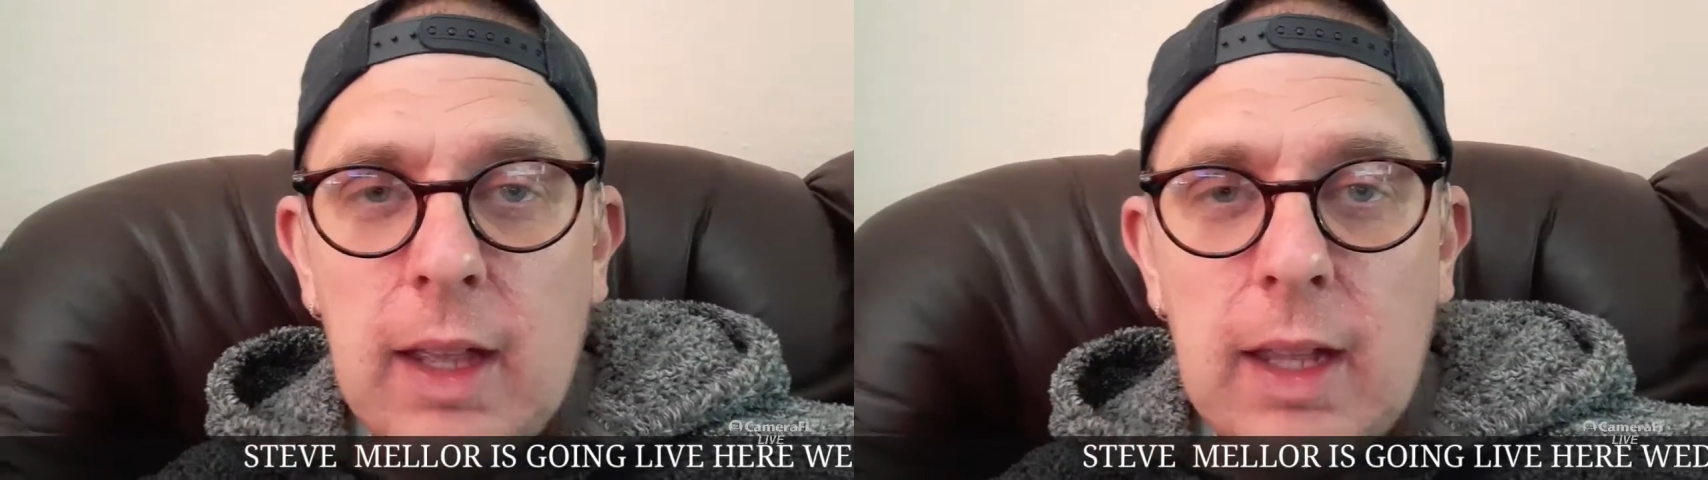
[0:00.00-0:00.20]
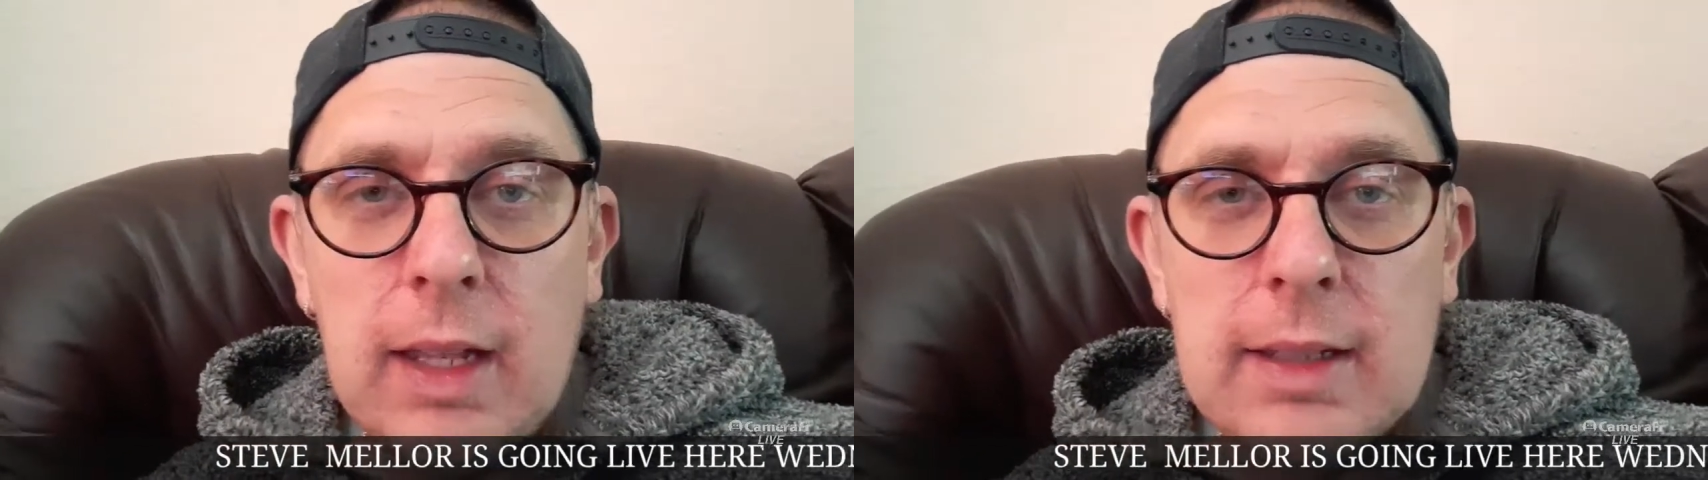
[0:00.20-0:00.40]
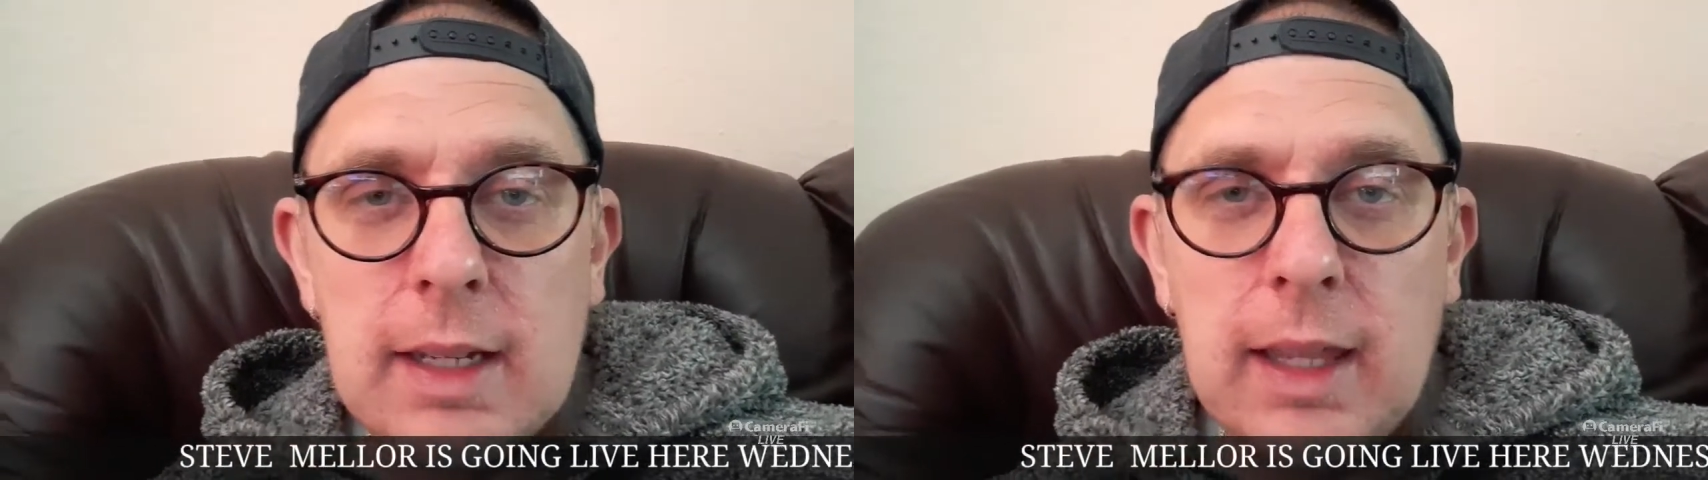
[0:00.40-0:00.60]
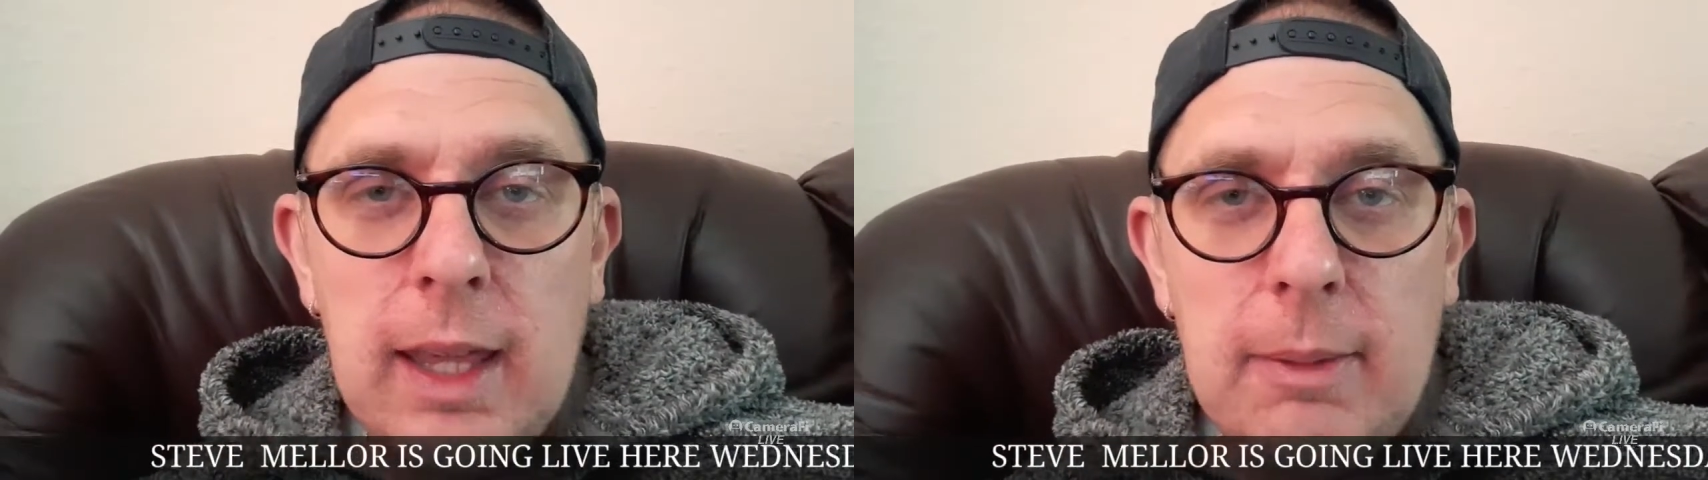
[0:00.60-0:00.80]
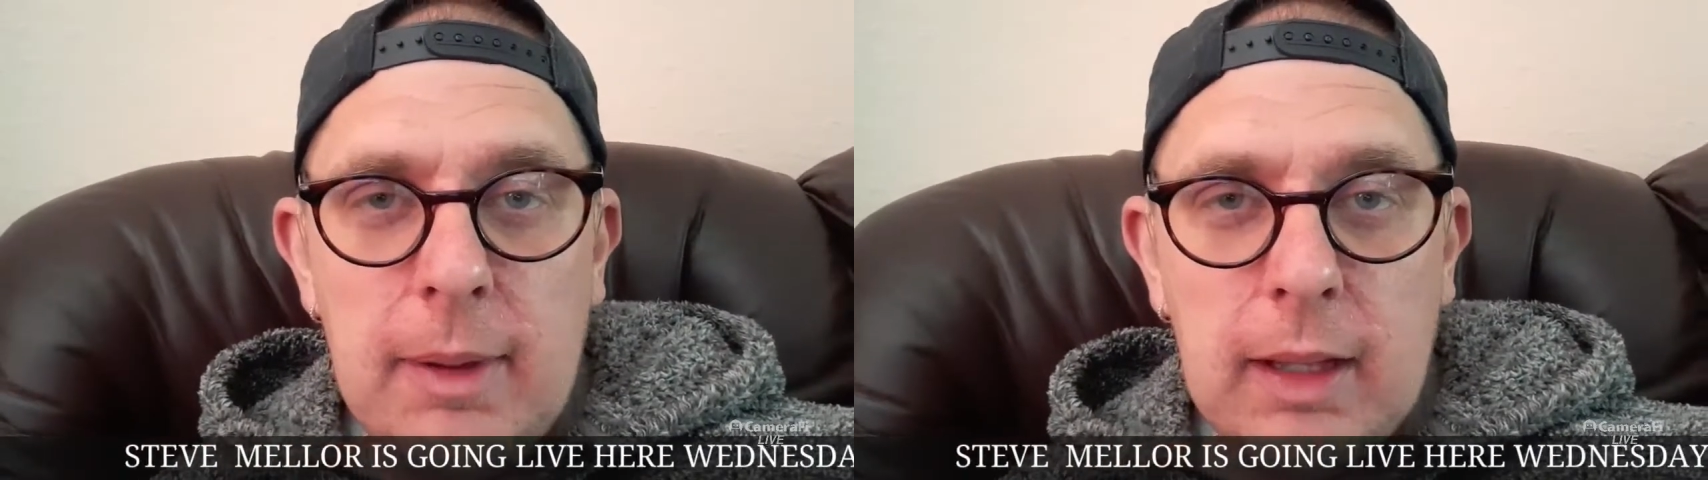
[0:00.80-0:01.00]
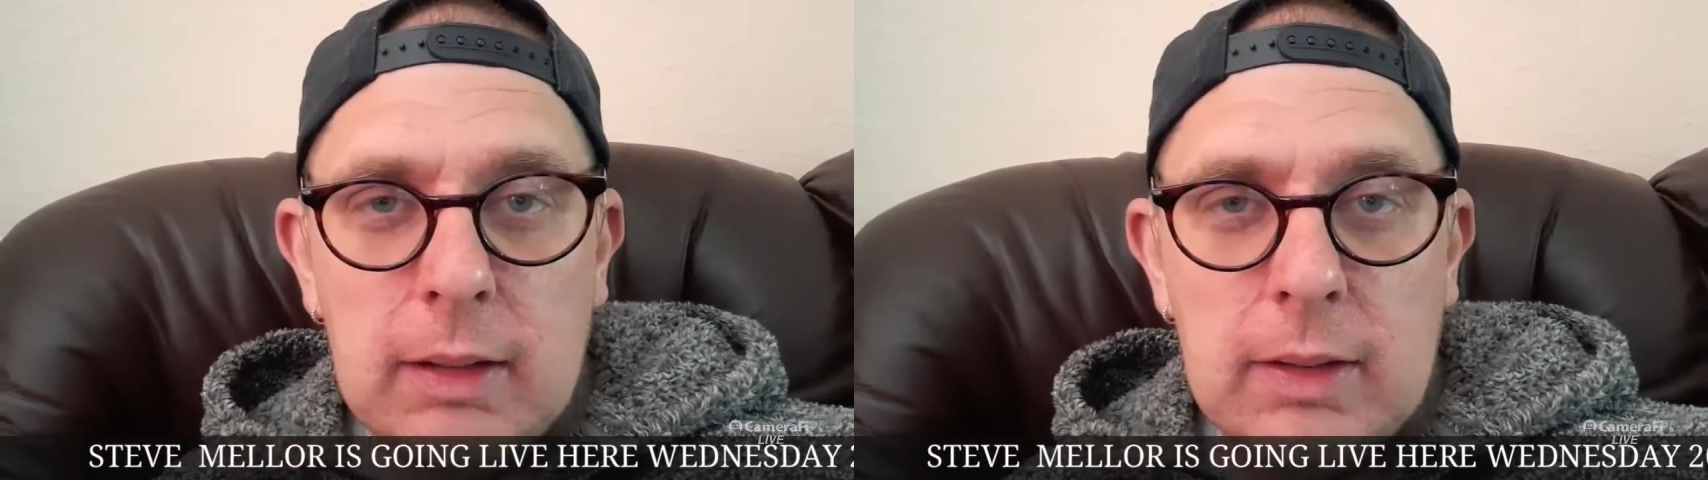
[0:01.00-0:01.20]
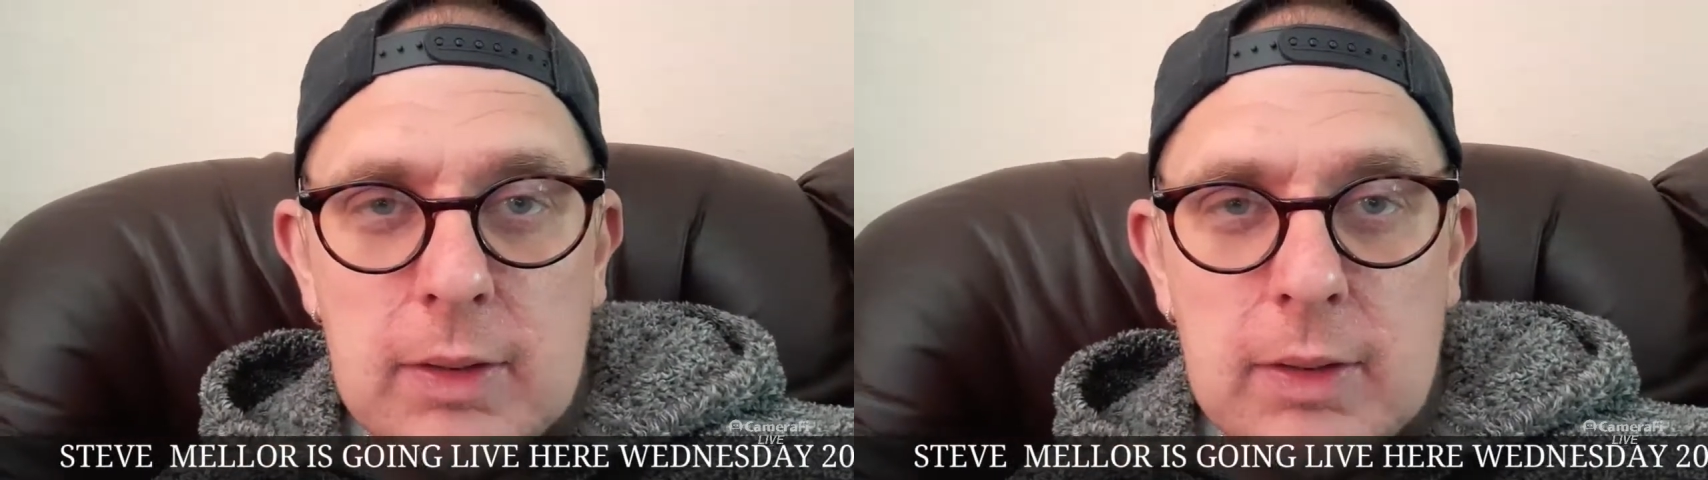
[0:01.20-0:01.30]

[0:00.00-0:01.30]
and keeping